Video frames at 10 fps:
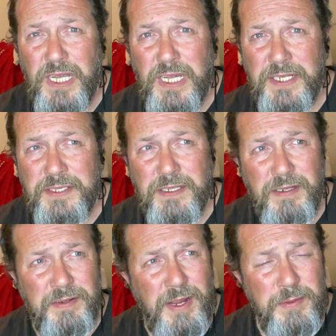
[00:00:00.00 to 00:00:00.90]
And
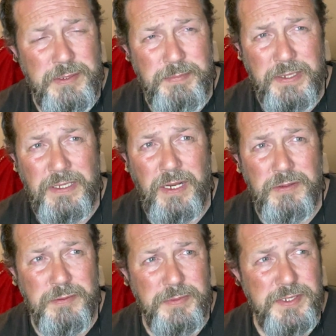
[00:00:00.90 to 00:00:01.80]
I know he's made
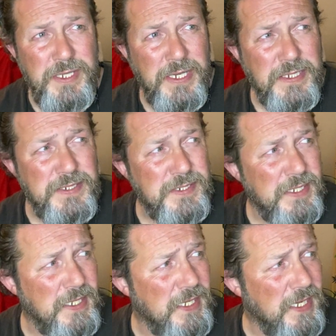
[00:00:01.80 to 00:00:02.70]
loads of mistakes,
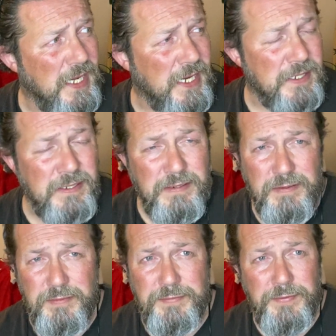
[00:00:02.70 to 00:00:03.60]
and
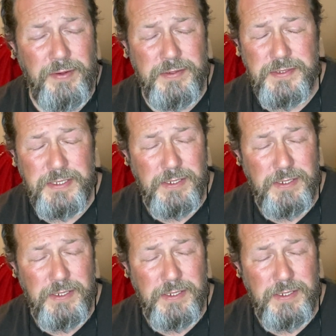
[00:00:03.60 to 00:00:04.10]
Thursday